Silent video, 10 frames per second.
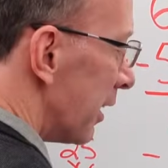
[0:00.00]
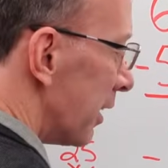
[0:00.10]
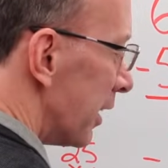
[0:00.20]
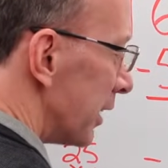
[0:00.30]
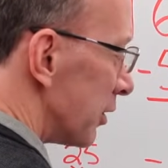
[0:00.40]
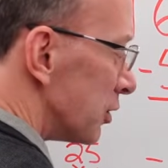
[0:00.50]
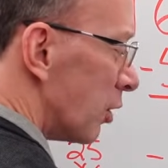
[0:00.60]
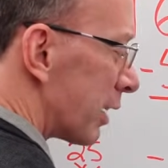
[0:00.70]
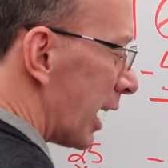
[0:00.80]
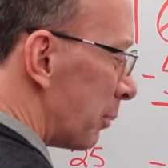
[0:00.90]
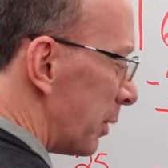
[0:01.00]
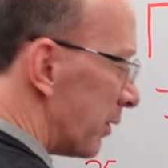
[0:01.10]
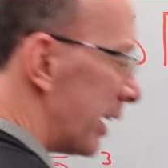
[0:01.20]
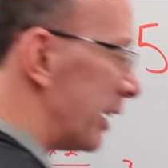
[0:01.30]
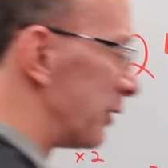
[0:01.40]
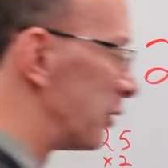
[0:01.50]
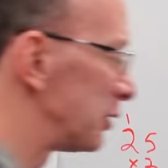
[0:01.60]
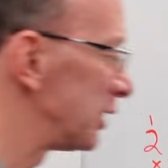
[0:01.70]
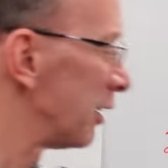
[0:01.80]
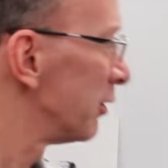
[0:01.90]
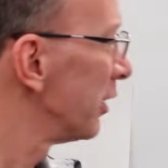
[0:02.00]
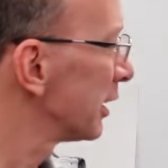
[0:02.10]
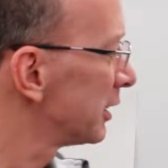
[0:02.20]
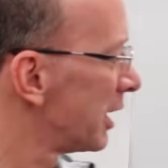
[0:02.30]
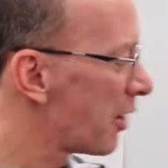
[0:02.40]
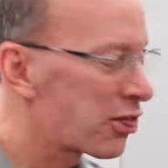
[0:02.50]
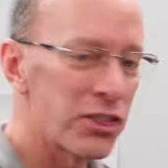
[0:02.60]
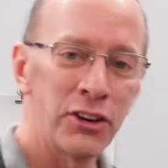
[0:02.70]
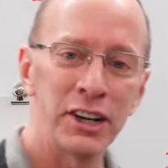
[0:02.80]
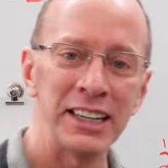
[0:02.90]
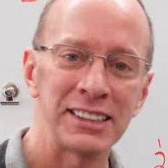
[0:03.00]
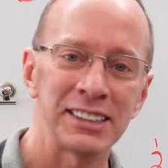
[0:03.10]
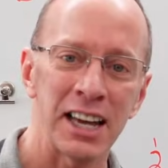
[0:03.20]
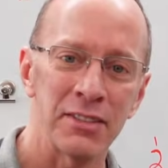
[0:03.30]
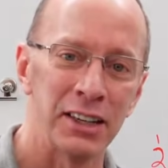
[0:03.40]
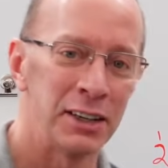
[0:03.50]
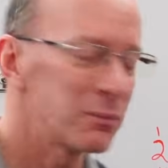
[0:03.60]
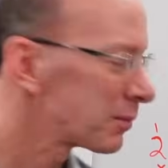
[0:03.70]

All right, there's no copyright on those sound effects. 37.